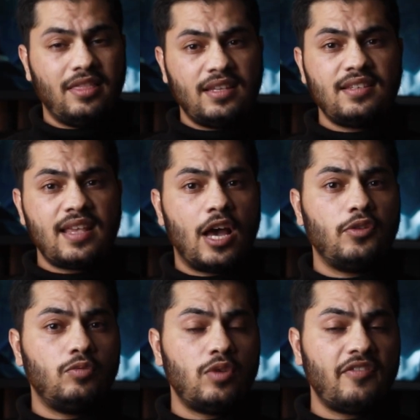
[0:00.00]
And this is
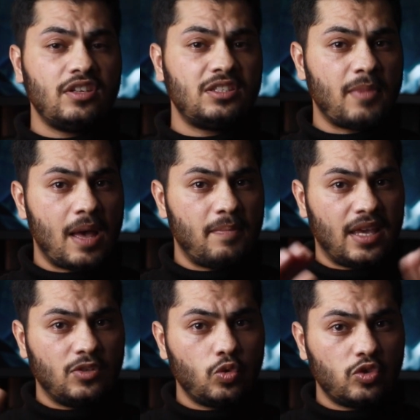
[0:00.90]
how the roughness
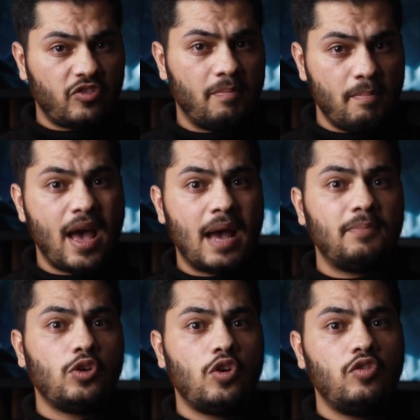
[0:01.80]
map is sort of
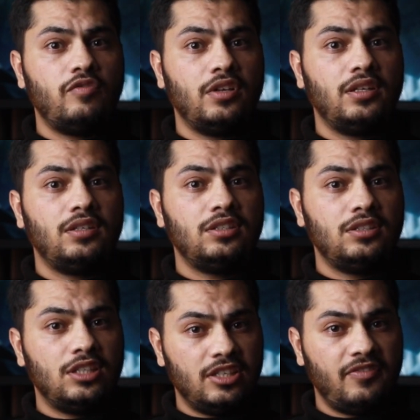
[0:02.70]
mapped over
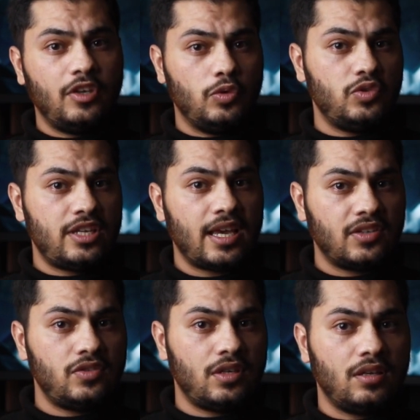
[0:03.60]
the diffuse
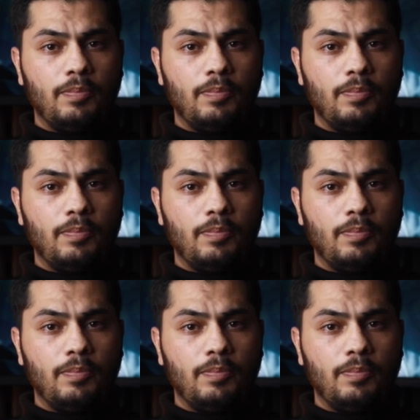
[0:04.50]
texture.